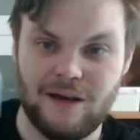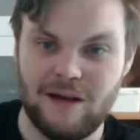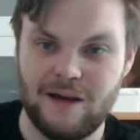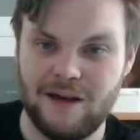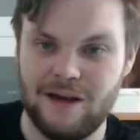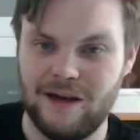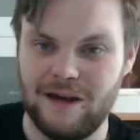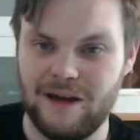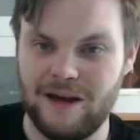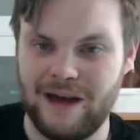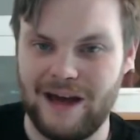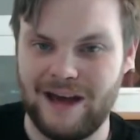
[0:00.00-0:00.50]

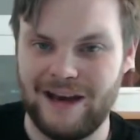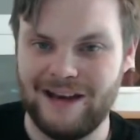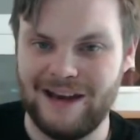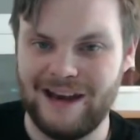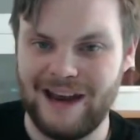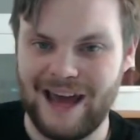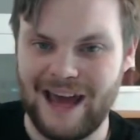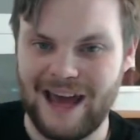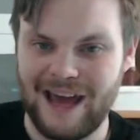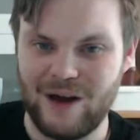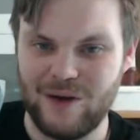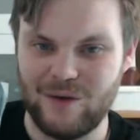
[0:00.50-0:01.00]
And
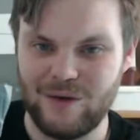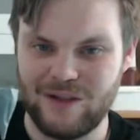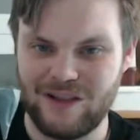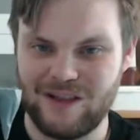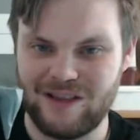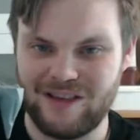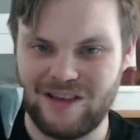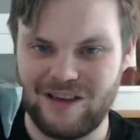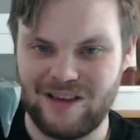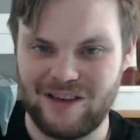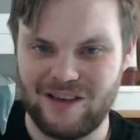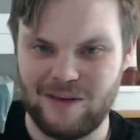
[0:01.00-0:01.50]
now it's
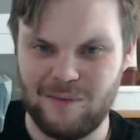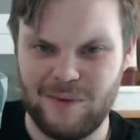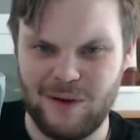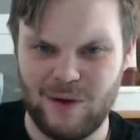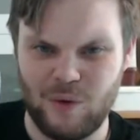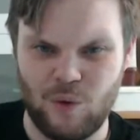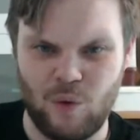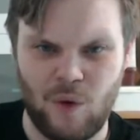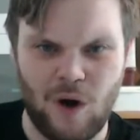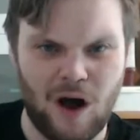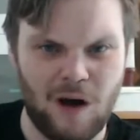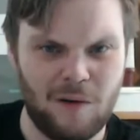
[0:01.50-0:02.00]
just a bit
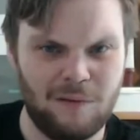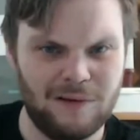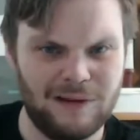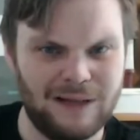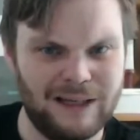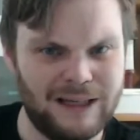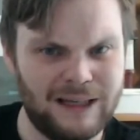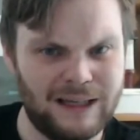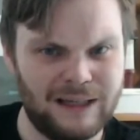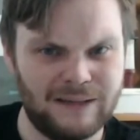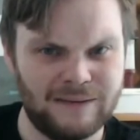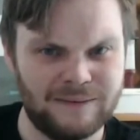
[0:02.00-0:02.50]

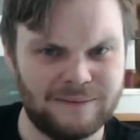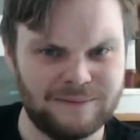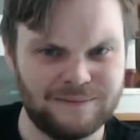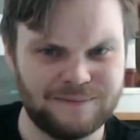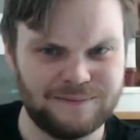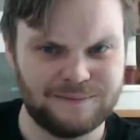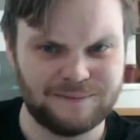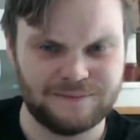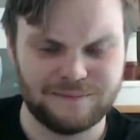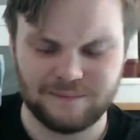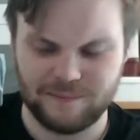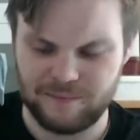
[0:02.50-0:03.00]
wobbly.
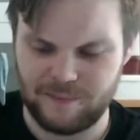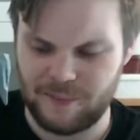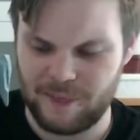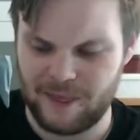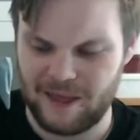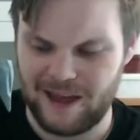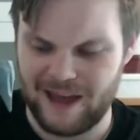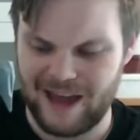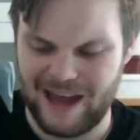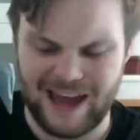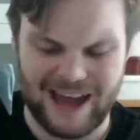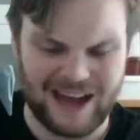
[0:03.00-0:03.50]

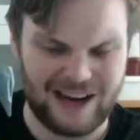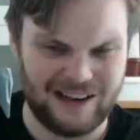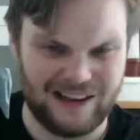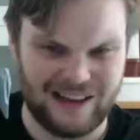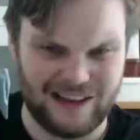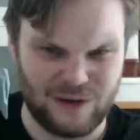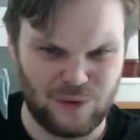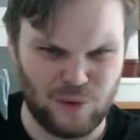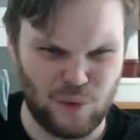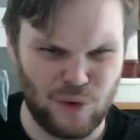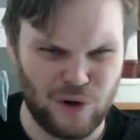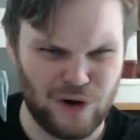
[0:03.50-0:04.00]
I had to like
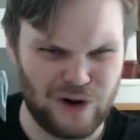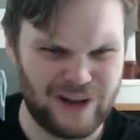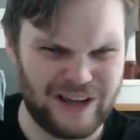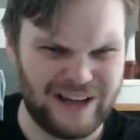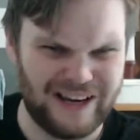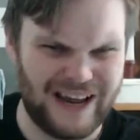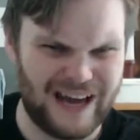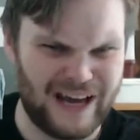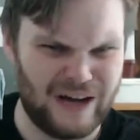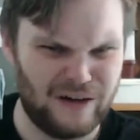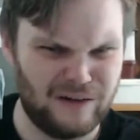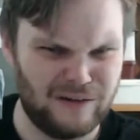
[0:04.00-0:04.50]
work it
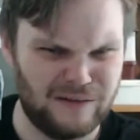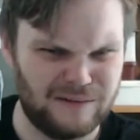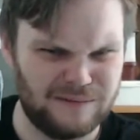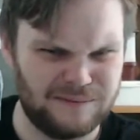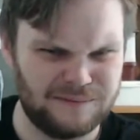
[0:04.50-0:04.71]
out,